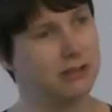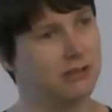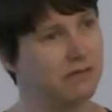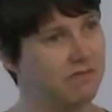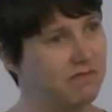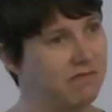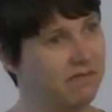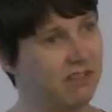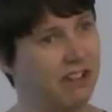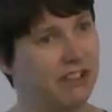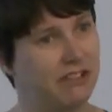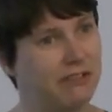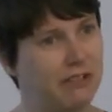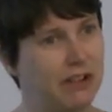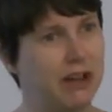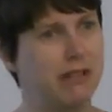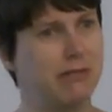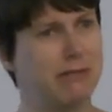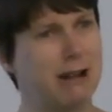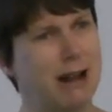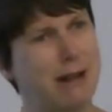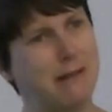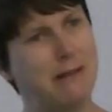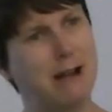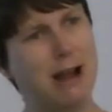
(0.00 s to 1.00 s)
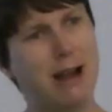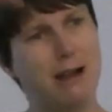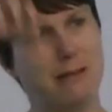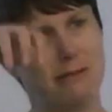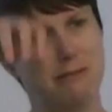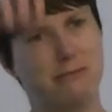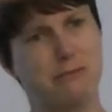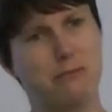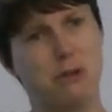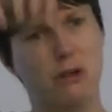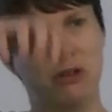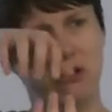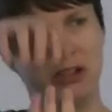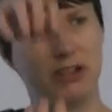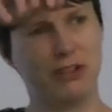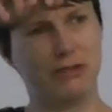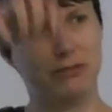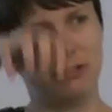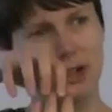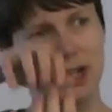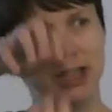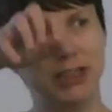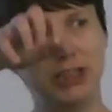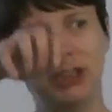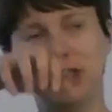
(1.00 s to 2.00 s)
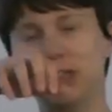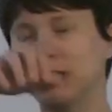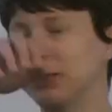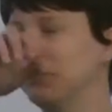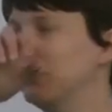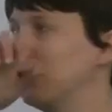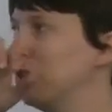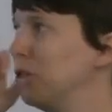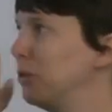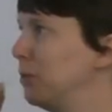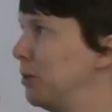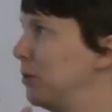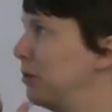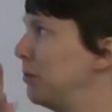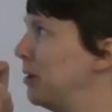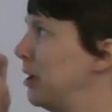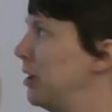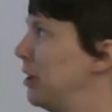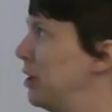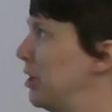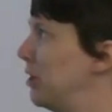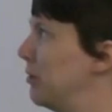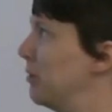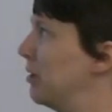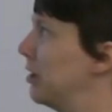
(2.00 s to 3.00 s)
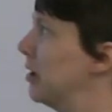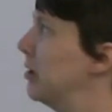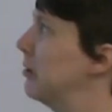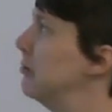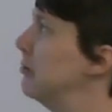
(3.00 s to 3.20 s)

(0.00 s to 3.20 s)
to figure out how what this relationship was between new and